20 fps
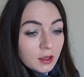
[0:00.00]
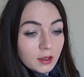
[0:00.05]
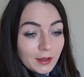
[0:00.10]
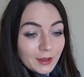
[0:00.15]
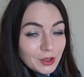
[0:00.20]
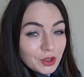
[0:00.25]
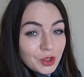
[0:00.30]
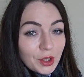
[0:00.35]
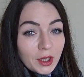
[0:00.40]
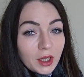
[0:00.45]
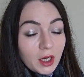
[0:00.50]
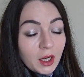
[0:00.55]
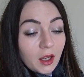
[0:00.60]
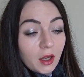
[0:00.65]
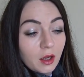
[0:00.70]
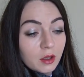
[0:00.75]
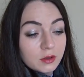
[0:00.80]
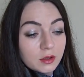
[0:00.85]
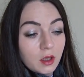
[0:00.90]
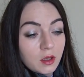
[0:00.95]
like check it
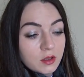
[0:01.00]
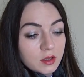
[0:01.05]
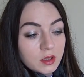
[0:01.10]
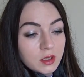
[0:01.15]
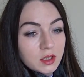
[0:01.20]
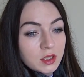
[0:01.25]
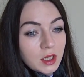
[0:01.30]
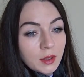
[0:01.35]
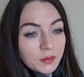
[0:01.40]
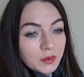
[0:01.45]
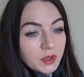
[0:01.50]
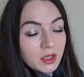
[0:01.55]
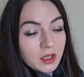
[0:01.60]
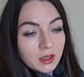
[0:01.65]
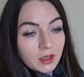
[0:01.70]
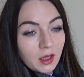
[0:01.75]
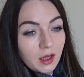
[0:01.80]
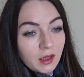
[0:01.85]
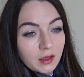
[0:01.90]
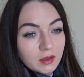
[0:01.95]
out, because it's
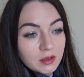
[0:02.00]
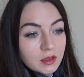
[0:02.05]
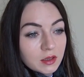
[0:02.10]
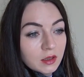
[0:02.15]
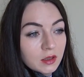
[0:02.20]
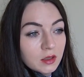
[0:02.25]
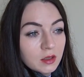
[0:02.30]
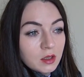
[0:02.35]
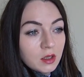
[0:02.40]
something that